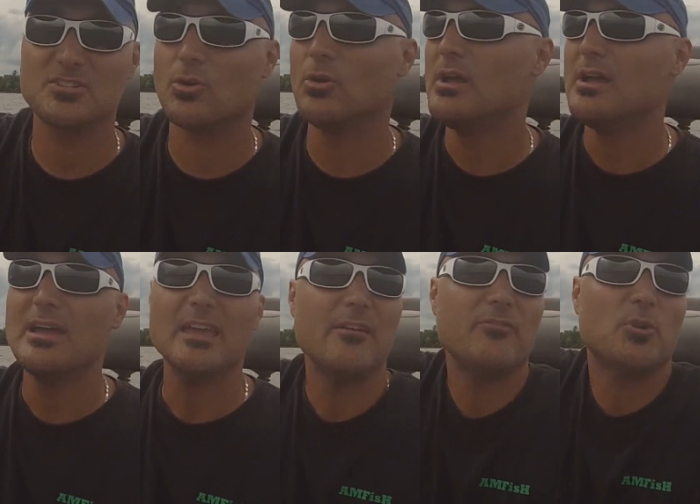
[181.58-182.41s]
So
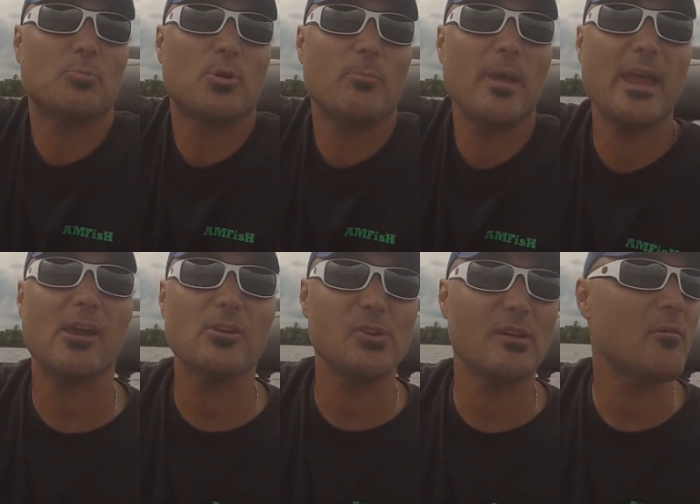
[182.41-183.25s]
if you're
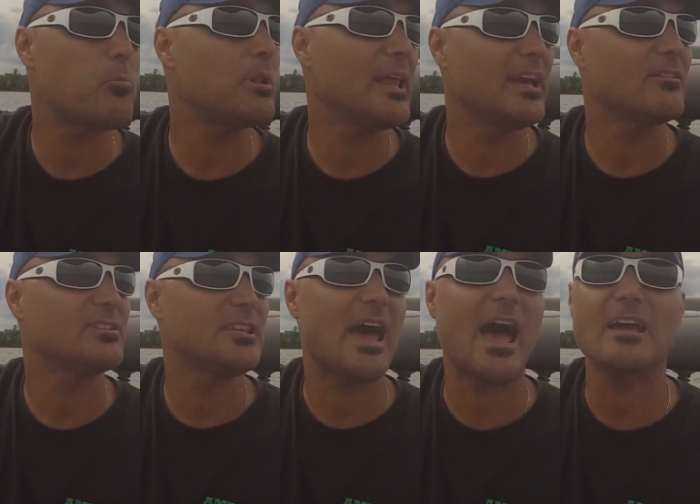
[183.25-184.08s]
prepared and you have a plan of
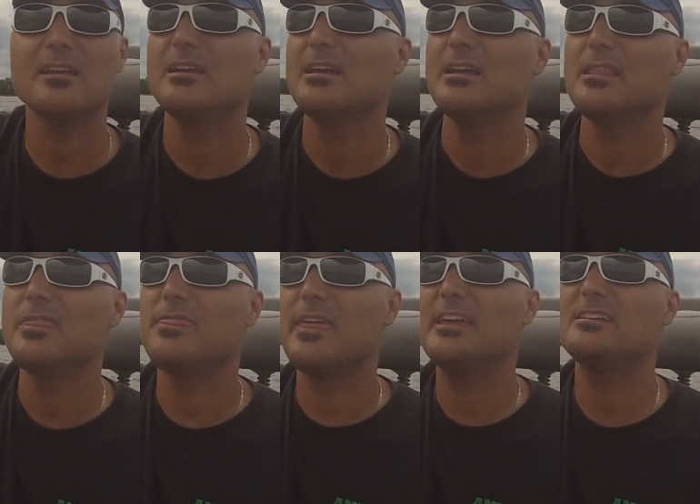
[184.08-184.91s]
attack,
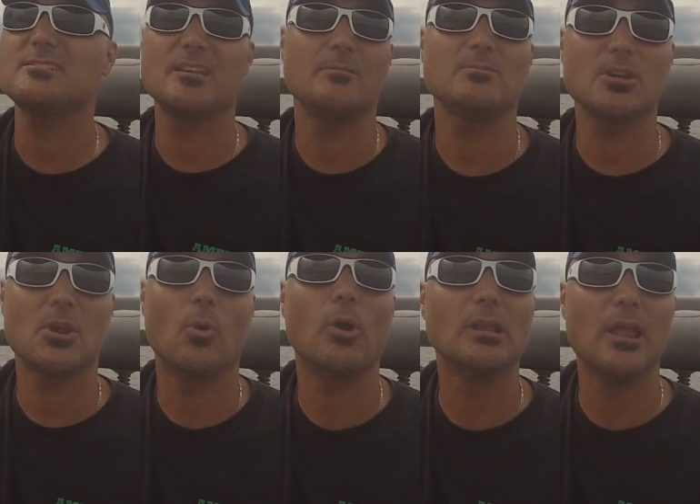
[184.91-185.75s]
things seem to
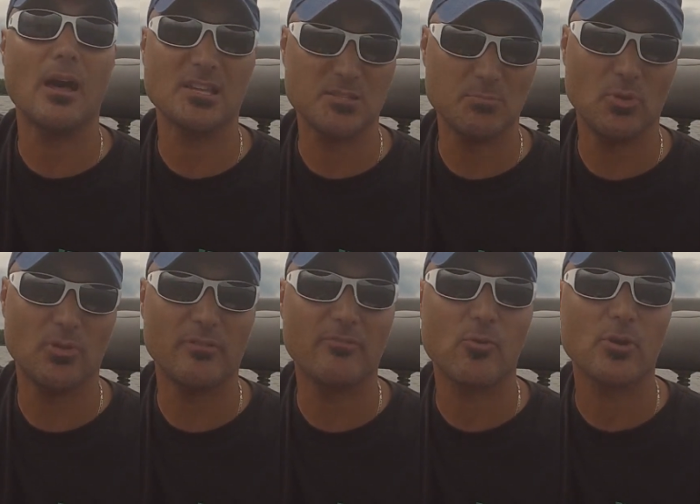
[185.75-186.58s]
go a lot
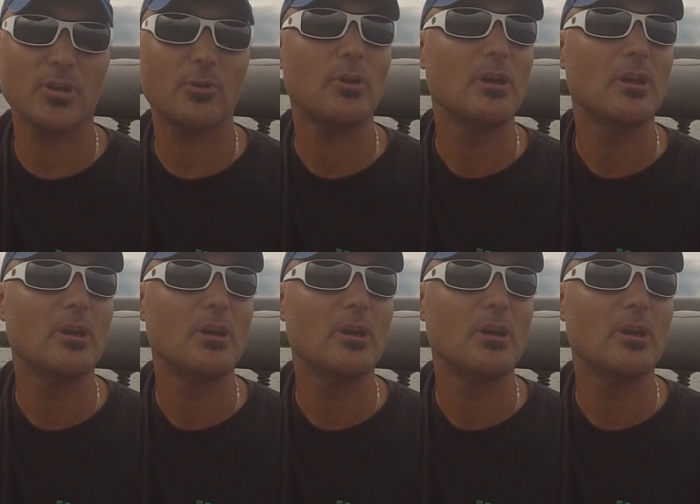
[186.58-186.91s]
smoother for you.